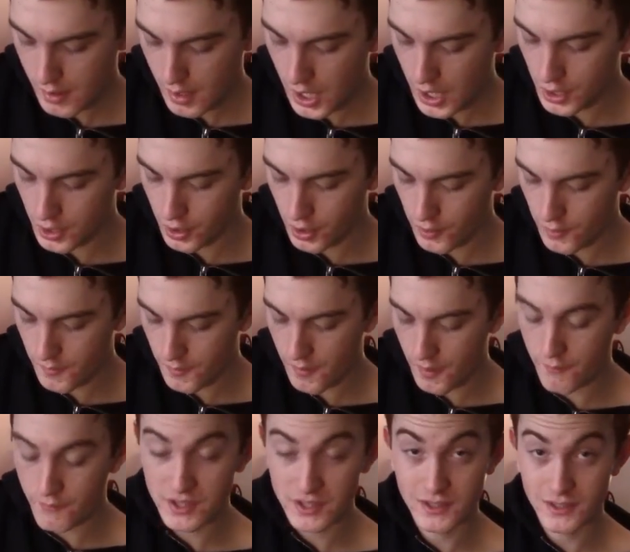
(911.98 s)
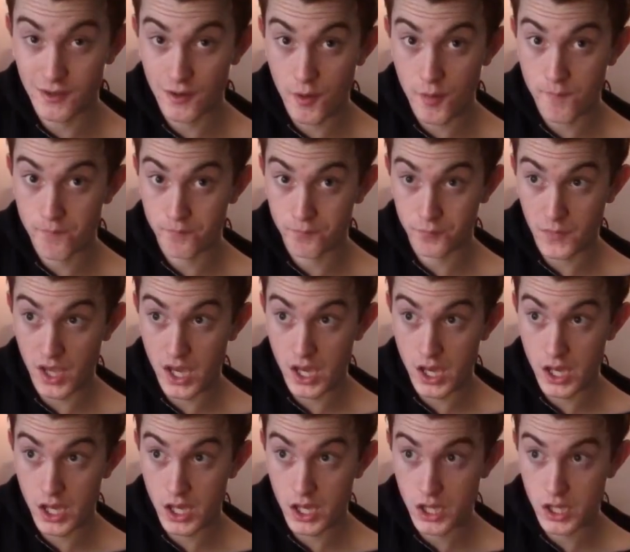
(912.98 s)
another, this is
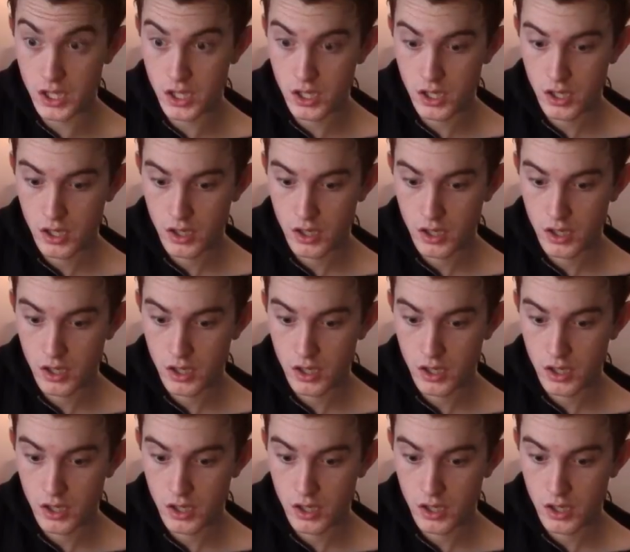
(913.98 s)
a